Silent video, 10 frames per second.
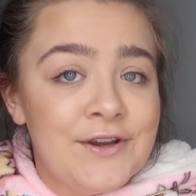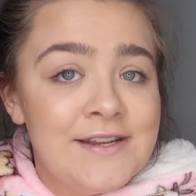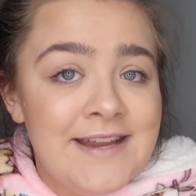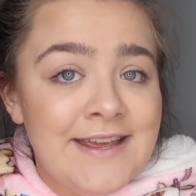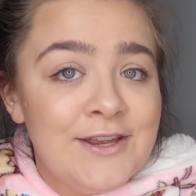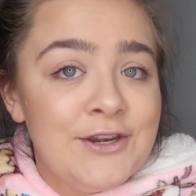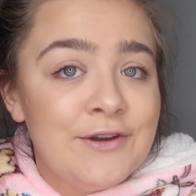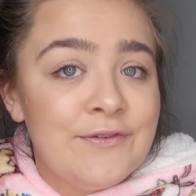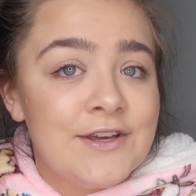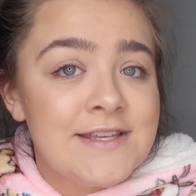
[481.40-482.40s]
go to Deakin
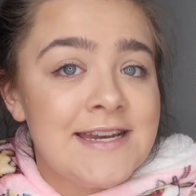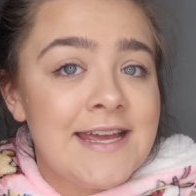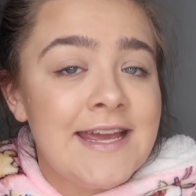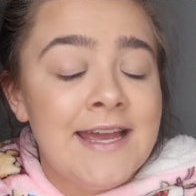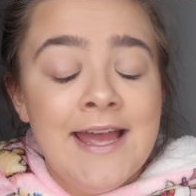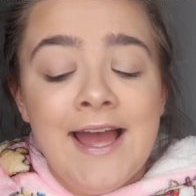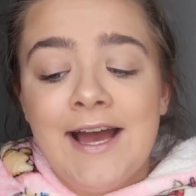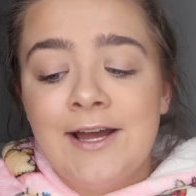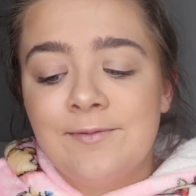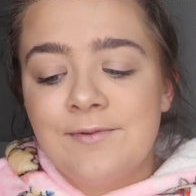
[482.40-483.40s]
University,
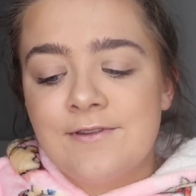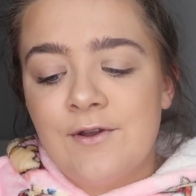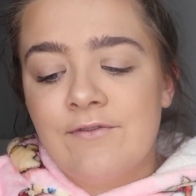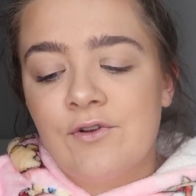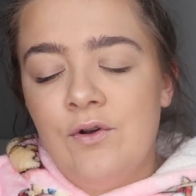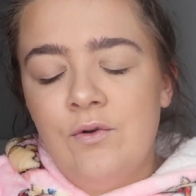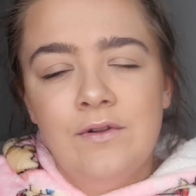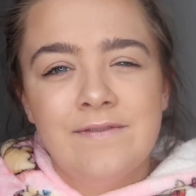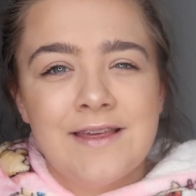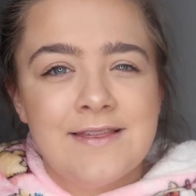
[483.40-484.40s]
so I've got
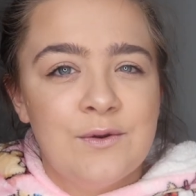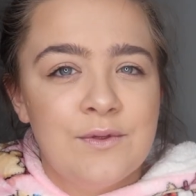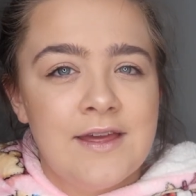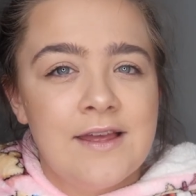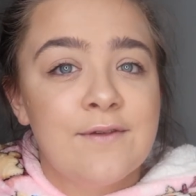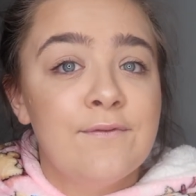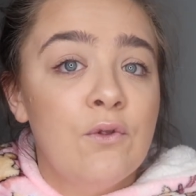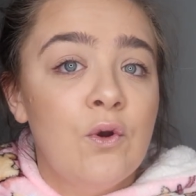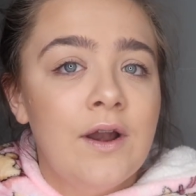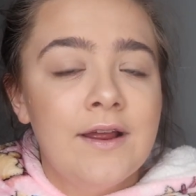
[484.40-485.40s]
all of these little things.
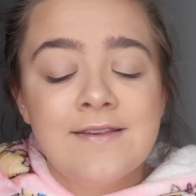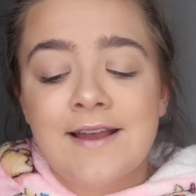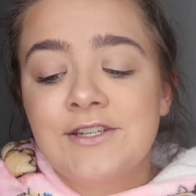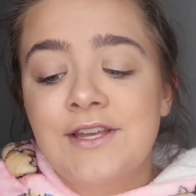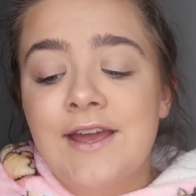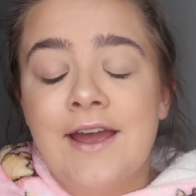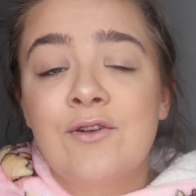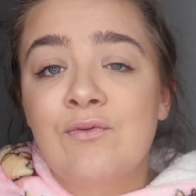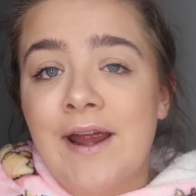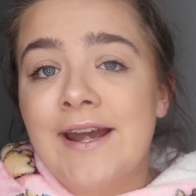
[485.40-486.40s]
Flora is actually a
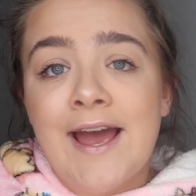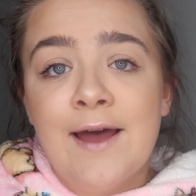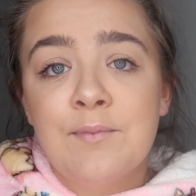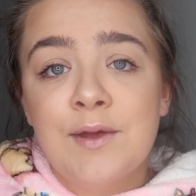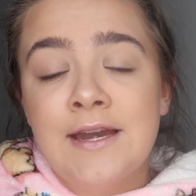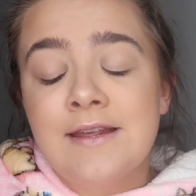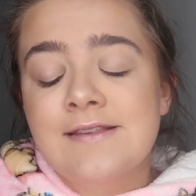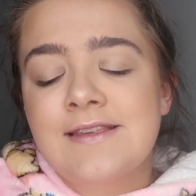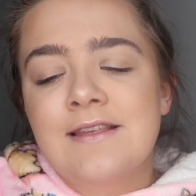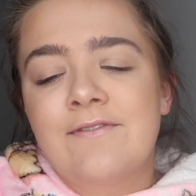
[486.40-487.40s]
great app. It
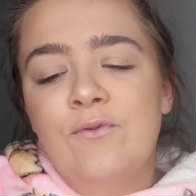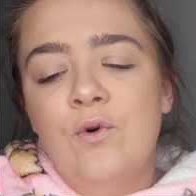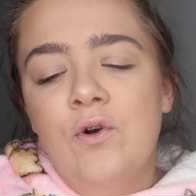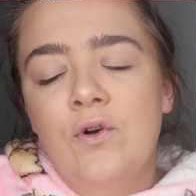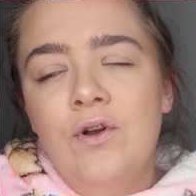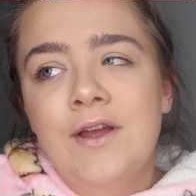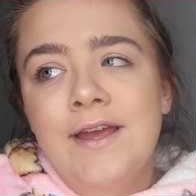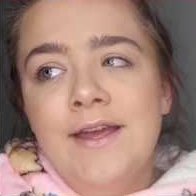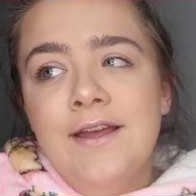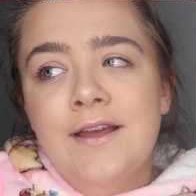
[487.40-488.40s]
is for
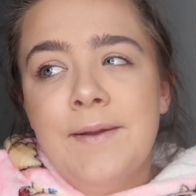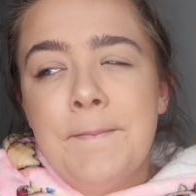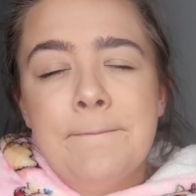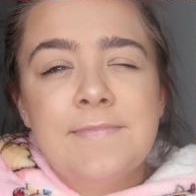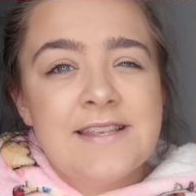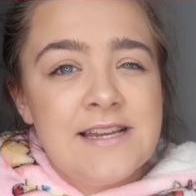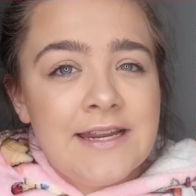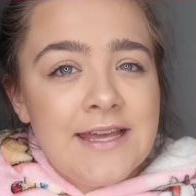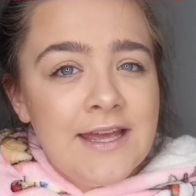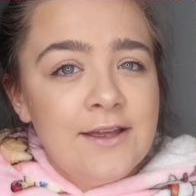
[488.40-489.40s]

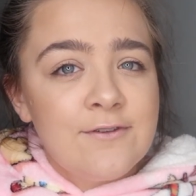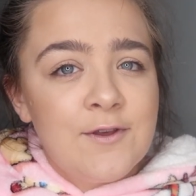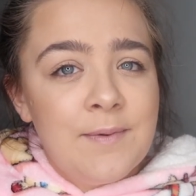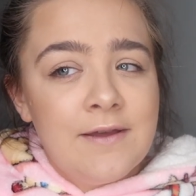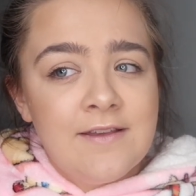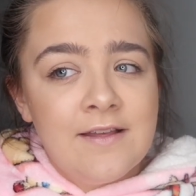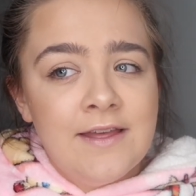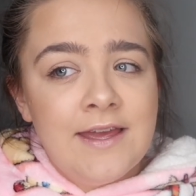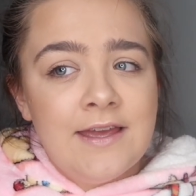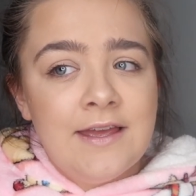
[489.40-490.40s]
studying, so
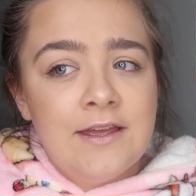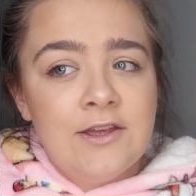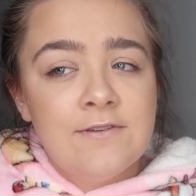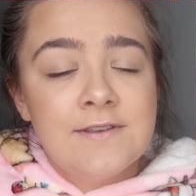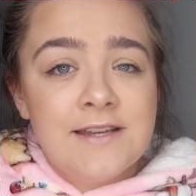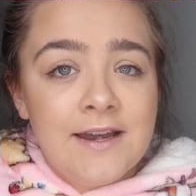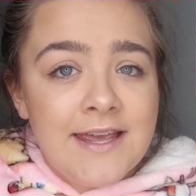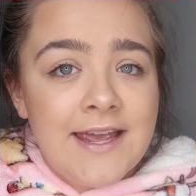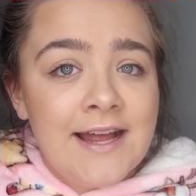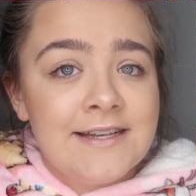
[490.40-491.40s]
basically you
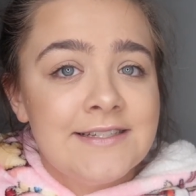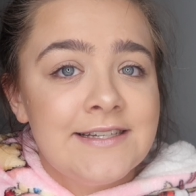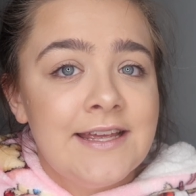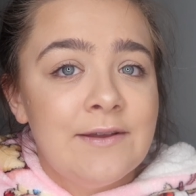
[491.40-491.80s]
study, and